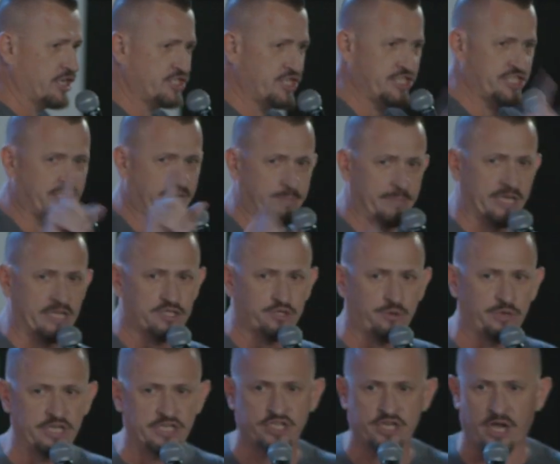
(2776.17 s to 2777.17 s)
She sent me a
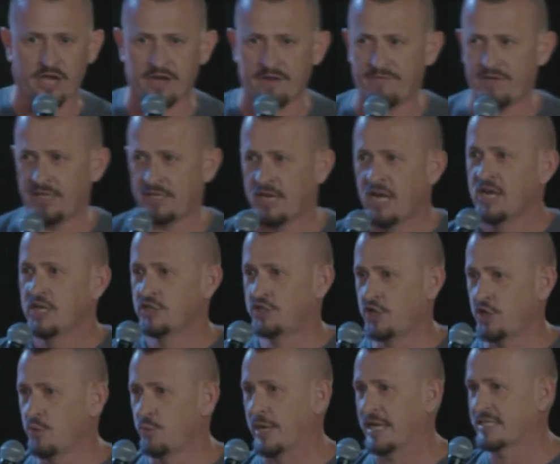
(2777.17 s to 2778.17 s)
screenshot of it
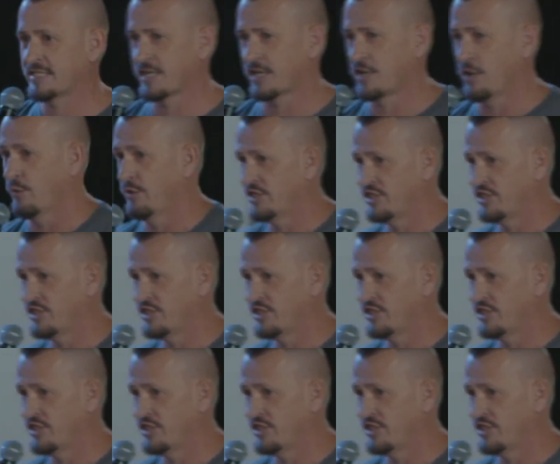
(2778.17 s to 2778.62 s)
two weeks ago,